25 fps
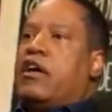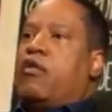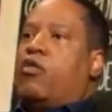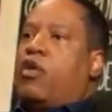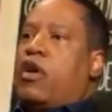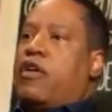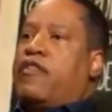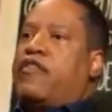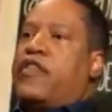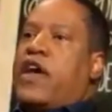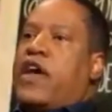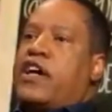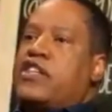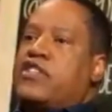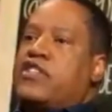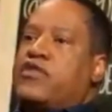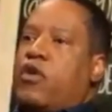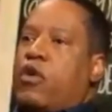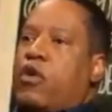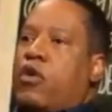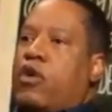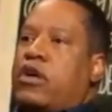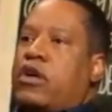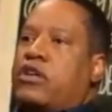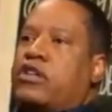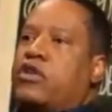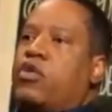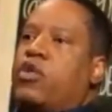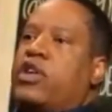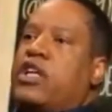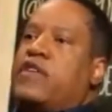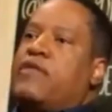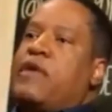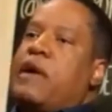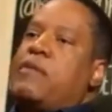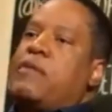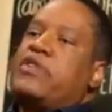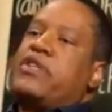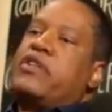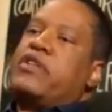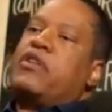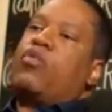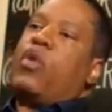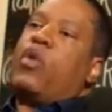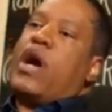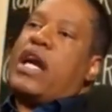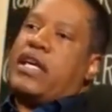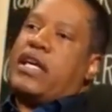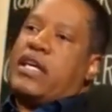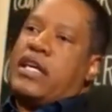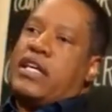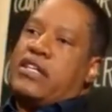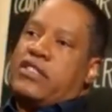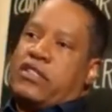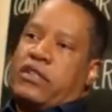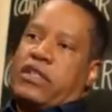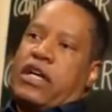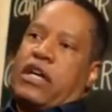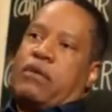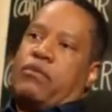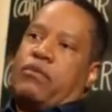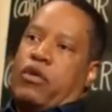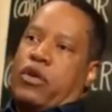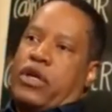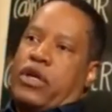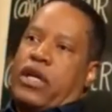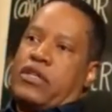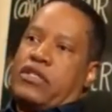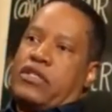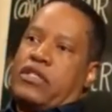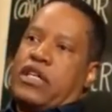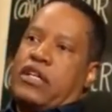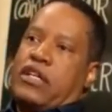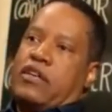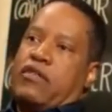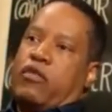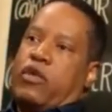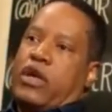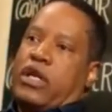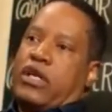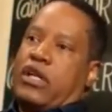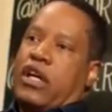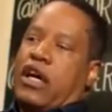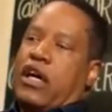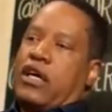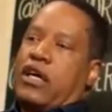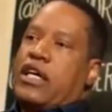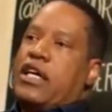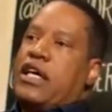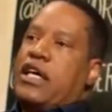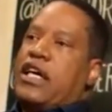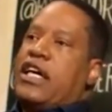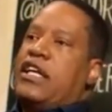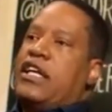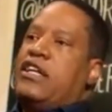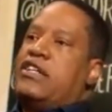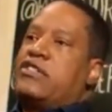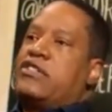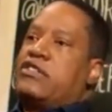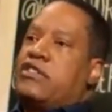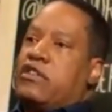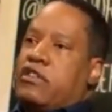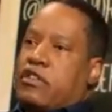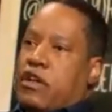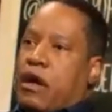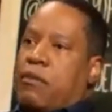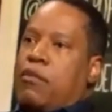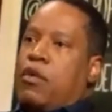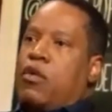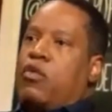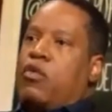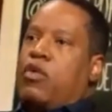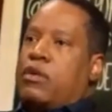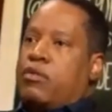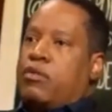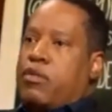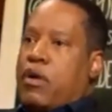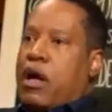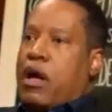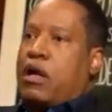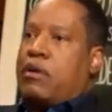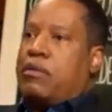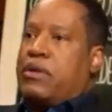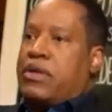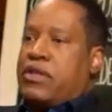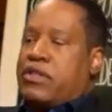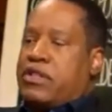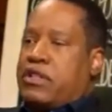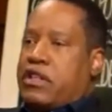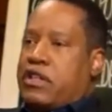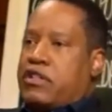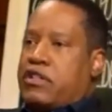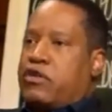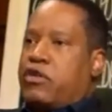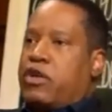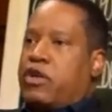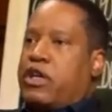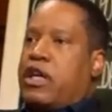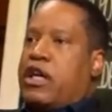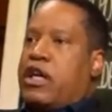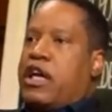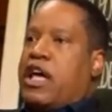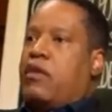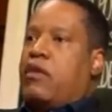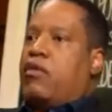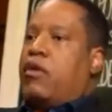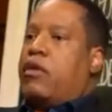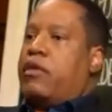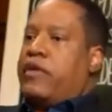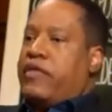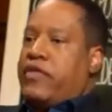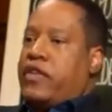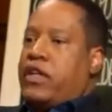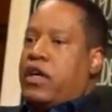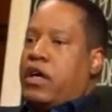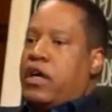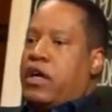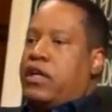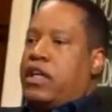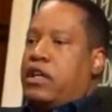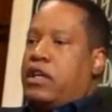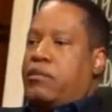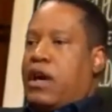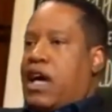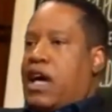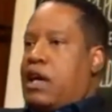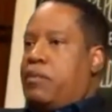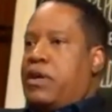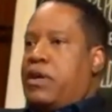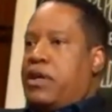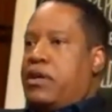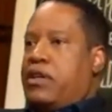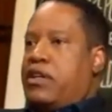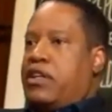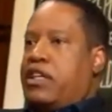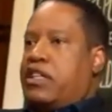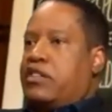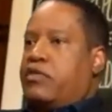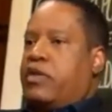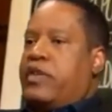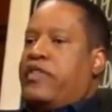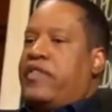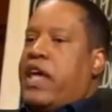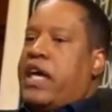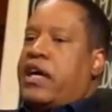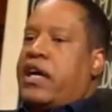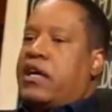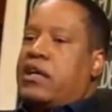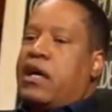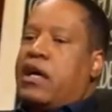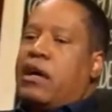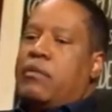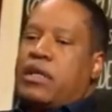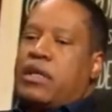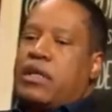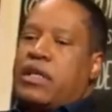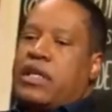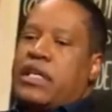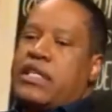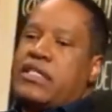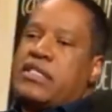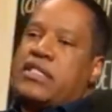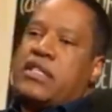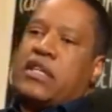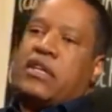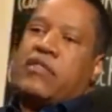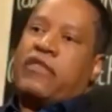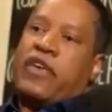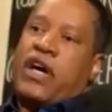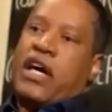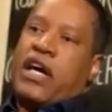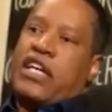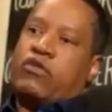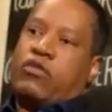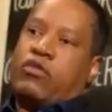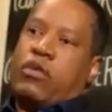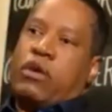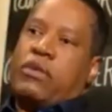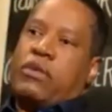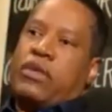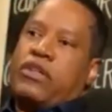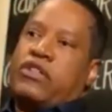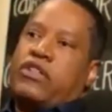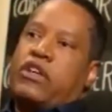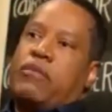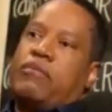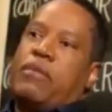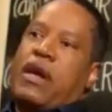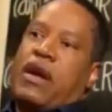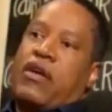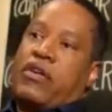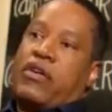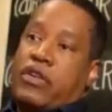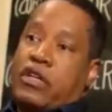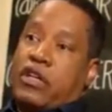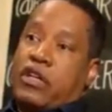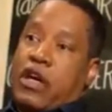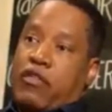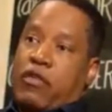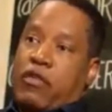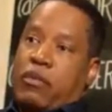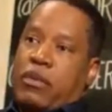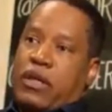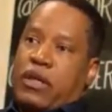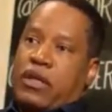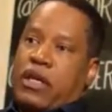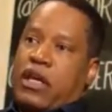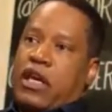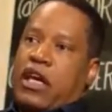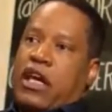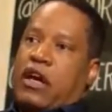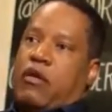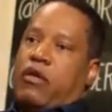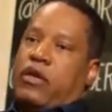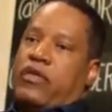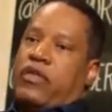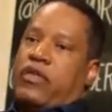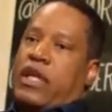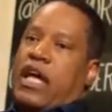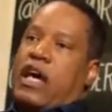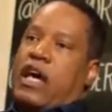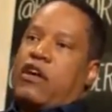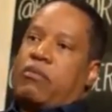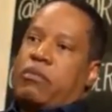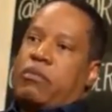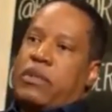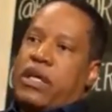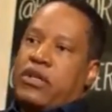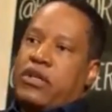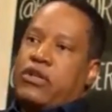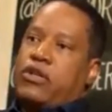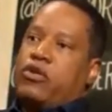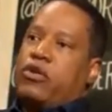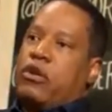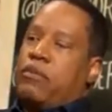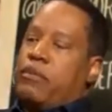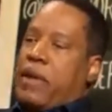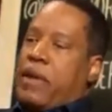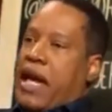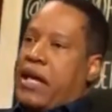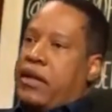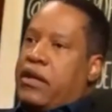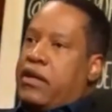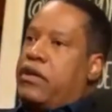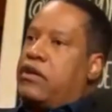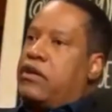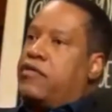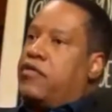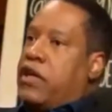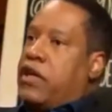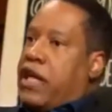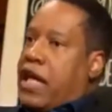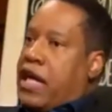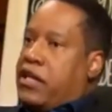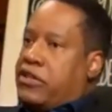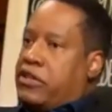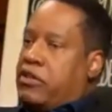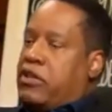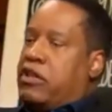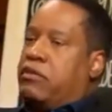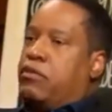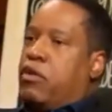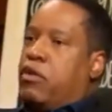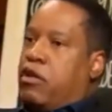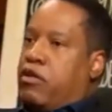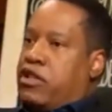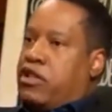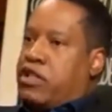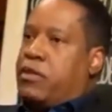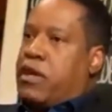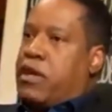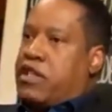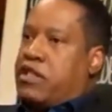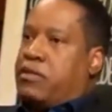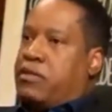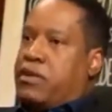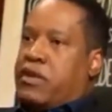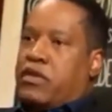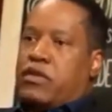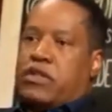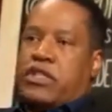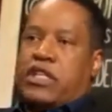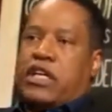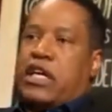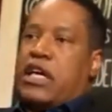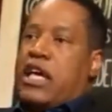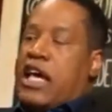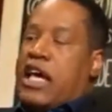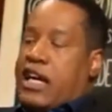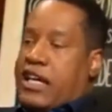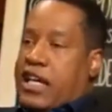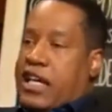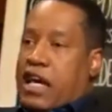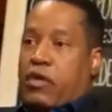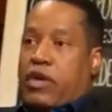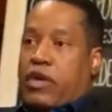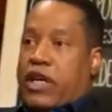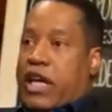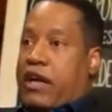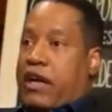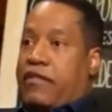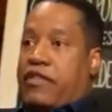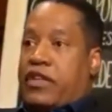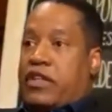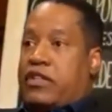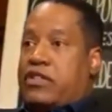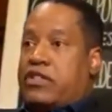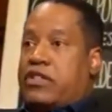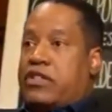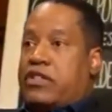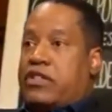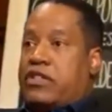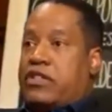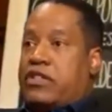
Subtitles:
Well, fast forward, 25% of white kids are now born outside of wedlock. It is the #1 problem in this country. And what we've done, in my opinion, is we've economically incentivized women to marry the government, and we've allowed men to abandon their financial and moral responsibility. And now we have this.